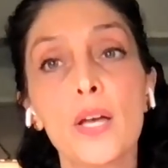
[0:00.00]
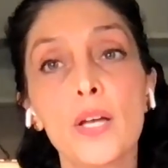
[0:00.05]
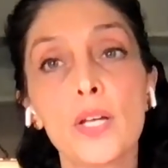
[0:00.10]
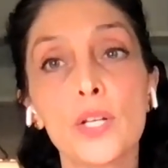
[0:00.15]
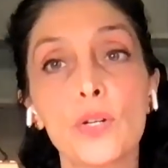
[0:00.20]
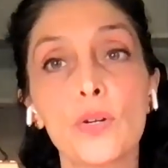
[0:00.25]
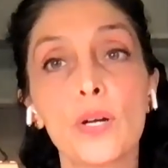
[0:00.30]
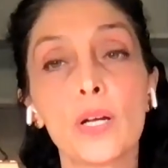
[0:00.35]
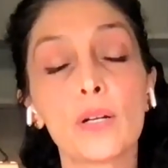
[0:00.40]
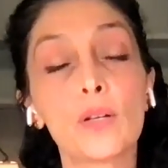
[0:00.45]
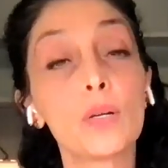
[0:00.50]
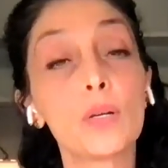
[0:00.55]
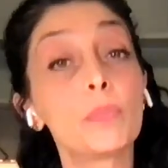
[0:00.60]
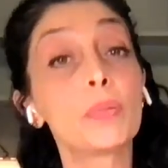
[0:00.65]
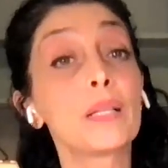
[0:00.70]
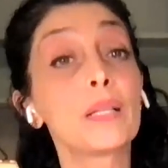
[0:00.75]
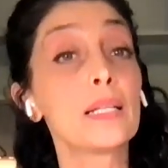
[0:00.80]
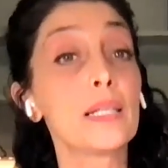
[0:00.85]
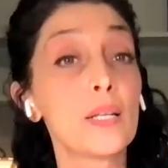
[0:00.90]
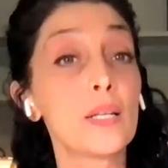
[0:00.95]
and
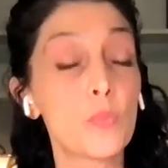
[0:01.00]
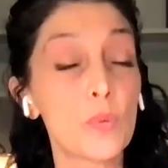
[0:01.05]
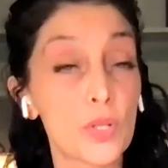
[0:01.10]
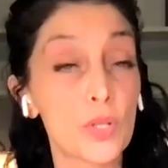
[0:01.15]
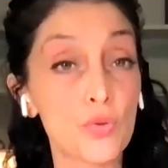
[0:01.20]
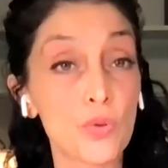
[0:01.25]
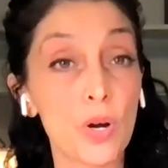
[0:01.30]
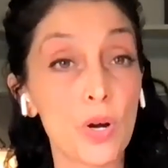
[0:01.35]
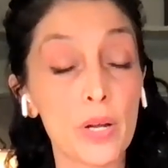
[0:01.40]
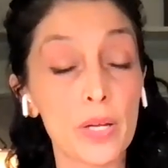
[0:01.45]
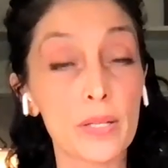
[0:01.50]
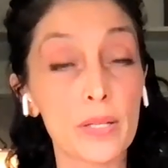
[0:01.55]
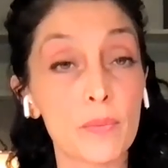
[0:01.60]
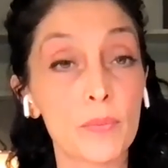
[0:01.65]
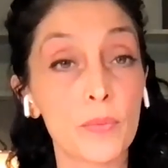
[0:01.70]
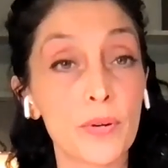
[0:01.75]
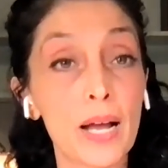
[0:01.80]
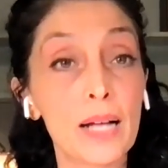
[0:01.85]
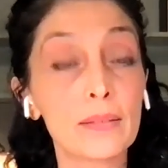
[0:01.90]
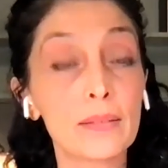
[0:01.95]
completely withdrawing the
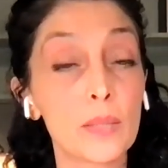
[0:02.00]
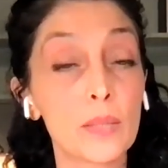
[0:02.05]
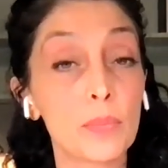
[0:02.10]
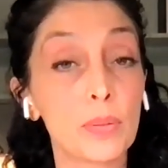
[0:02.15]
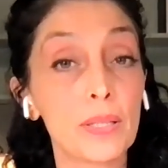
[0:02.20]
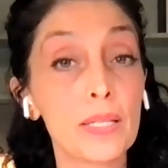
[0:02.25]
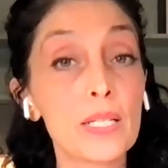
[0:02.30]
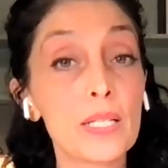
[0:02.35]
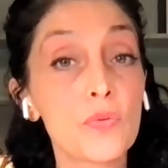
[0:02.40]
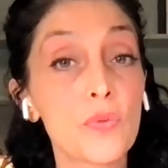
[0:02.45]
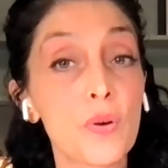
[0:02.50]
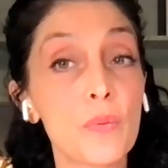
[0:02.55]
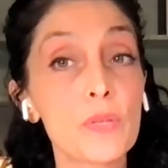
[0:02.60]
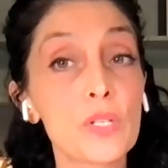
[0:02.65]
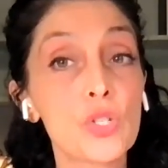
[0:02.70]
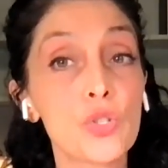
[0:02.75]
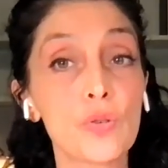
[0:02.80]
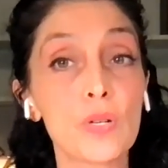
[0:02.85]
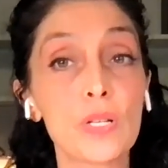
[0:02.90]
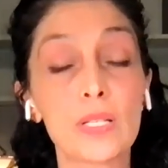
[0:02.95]
morality police from the
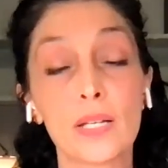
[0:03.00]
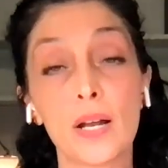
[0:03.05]
streets.